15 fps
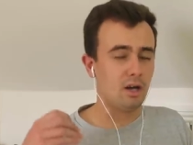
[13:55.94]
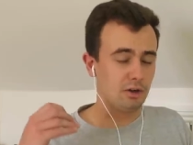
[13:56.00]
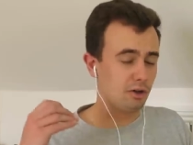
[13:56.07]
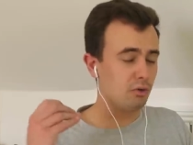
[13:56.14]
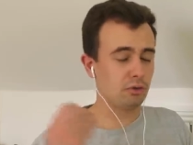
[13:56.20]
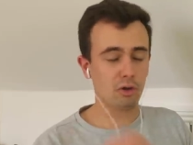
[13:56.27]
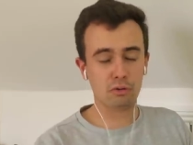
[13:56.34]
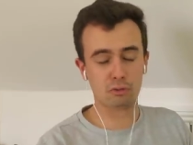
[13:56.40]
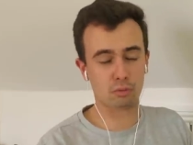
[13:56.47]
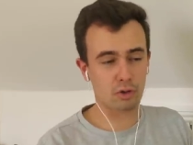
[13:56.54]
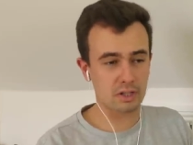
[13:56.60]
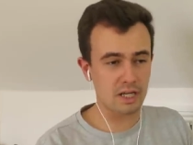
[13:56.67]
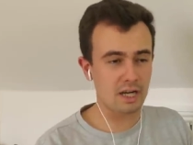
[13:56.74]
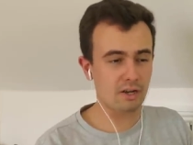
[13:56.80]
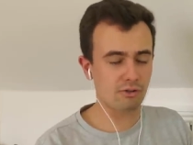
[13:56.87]
I know those
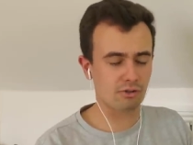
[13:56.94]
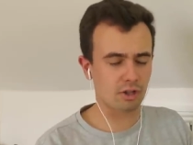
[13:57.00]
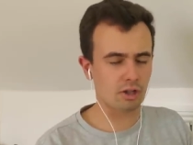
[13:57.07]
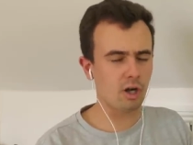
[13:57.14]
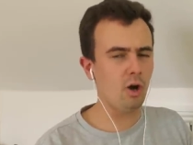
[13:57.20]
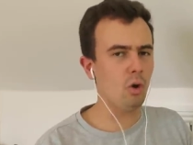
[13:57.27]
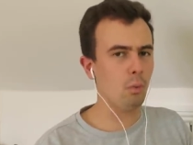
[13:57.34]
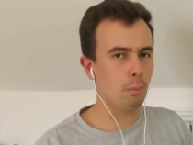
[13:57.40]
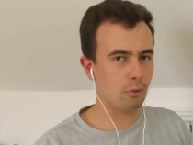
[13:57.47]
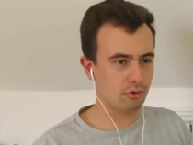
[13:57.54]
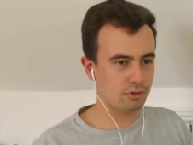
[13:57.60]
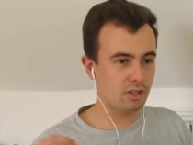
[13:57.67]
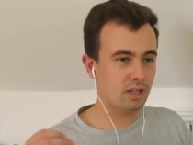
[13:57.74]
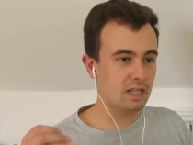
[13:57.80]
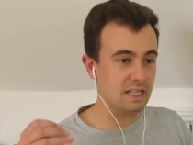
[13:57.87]
were years ago,
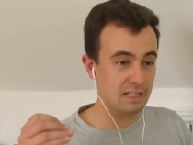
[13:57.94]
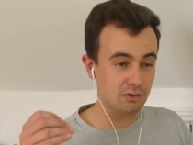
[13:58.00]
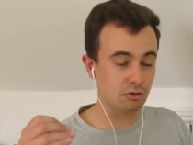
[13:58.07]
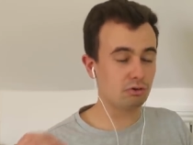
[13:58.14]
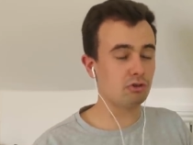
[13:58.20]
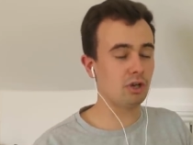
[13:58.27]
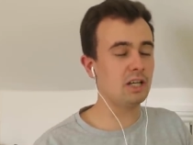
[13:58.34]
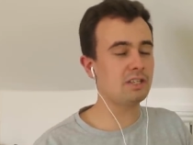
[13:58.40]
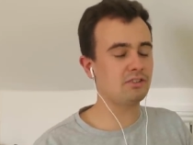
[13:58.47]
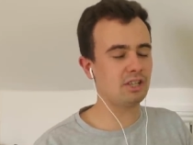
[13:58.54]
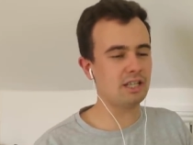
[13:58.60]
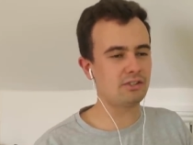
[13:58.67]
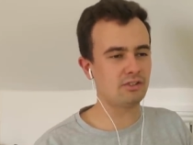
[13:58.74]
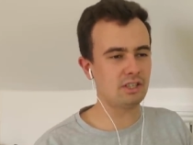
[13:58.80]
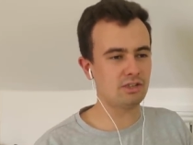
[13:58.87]
but he does like
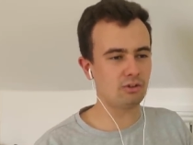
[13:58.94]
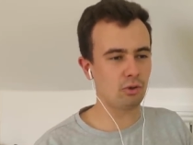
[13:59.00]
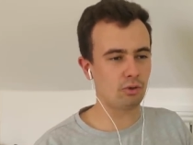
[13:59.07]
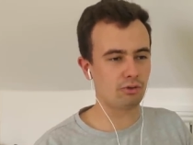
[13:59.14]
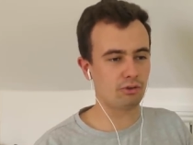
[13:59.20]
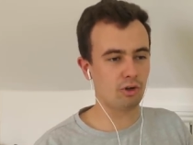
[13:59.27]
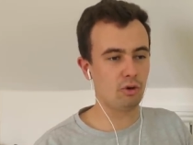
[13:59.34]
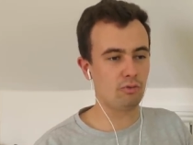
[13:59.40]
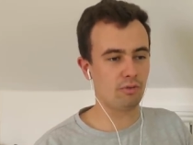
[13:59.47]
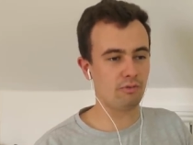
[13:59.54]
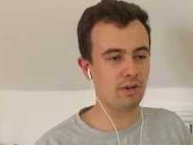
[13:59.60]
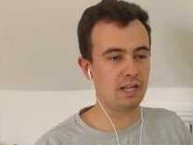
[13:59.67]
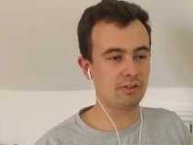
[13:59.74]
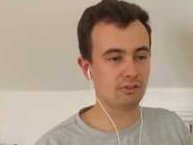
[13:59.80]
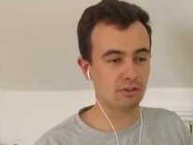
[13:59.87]
sending these horses over
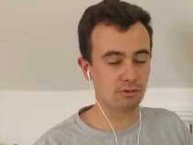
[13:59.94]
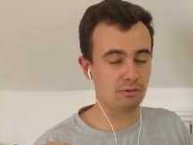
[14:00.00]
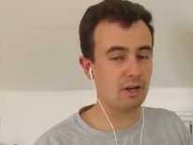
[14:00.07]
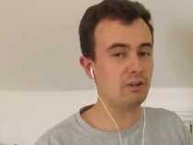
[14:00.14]
fences